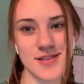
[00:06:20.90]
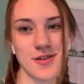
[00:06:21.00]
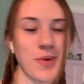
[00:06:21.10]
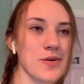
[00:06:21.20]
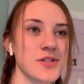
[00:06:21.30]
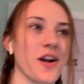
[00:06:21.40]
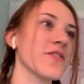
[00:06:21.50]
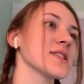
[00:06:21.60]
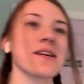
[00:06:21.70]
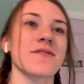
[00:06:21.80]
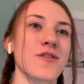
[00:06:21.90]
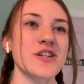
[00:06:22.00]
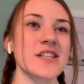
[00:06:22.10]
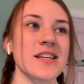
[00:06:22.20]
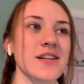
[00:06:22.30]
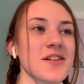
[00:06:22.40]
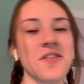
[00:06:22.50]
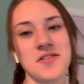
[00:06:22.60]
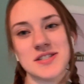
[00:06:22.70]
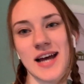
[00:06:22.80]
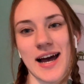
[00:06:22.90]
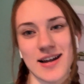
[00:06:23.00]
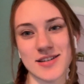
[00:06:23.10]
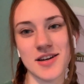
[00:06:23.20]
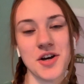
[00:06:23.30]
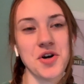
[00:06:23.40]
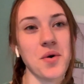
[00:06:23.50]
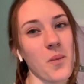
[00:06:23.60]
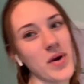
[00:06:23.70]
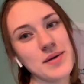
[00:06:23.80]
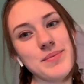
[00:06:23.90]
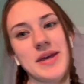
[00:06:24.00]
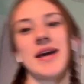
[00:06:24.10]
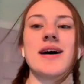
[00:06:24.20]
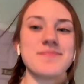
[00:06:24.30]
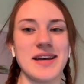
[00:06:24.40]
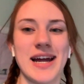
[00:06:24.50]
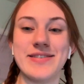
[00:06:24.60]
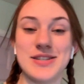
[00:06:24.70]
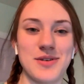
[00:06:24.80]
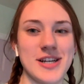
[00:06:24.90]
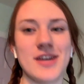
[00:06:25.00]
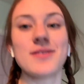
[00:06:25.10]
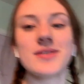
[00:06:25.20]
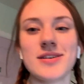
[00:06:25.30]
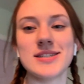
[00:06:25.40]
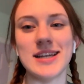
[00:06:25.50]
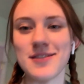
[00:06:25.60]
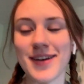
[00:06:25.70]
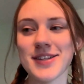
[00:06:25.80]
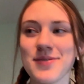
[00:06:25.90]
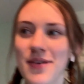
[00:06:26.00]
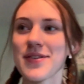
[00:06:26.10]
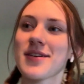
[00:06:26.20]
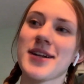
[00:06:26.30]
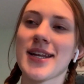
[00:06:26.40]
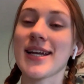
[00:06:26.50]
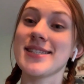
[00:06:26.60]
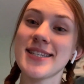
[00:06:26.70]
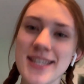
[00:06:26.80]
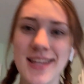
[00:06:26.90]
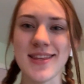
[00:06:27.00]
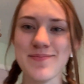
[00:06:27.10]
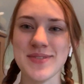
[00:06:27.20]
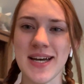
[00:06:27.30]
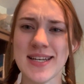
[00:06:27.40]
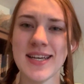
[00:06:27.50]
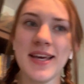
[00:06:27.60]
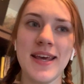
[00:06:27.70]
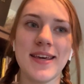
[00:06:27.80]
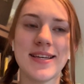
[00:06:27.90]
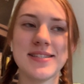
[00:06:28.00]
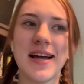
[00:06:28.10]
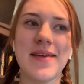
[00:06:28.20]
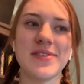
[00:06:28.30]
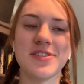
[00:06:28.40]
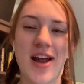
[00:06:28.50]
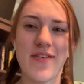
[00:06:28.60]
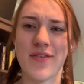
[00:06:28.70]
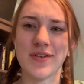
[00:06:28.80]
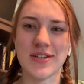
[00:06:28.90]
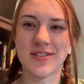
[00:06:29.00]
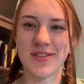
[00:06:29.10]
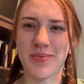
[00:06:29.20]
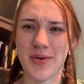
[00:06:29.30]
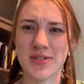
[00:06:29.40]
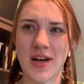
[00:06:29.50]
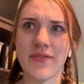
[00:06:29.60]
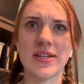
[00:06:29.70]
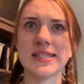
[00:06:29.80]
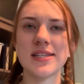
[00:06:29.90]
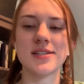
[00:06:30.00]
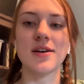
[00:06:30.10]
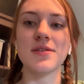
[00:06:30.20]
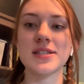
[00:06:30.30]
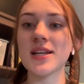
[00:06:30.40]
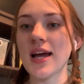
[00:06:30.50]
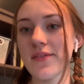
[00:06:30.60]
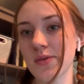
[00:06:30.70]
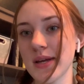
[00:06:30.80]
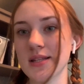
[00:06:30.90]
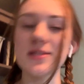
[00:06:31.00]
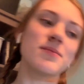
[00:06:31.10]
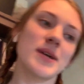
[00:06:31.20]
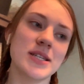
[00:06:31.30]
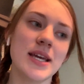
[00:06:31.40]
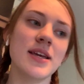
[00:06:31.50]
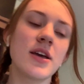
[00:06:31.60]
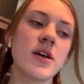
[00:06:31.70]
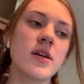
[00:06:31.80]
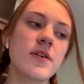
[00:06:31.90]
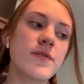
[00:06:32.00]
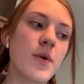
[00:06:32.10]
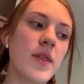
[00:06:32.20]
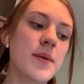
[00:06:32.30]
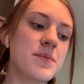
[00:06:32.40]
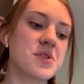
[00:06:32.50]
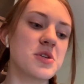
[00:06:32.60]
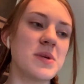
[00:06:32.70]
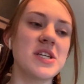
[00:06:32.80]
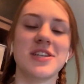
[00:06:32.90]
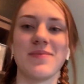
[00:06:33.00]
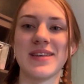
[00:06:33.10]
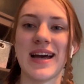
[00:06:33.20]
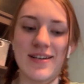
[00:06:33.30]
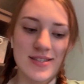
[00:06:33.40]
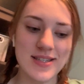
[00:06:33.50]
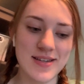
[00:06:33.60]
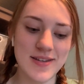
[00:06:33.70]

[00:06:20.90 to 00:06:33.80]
The post office unfortunately closed at 1 p.m. and I was working on orders like around 12:30 and I didn't get them done in time to drive over to the post office, so it's gonna have to wait until Monday for them to be shipped out.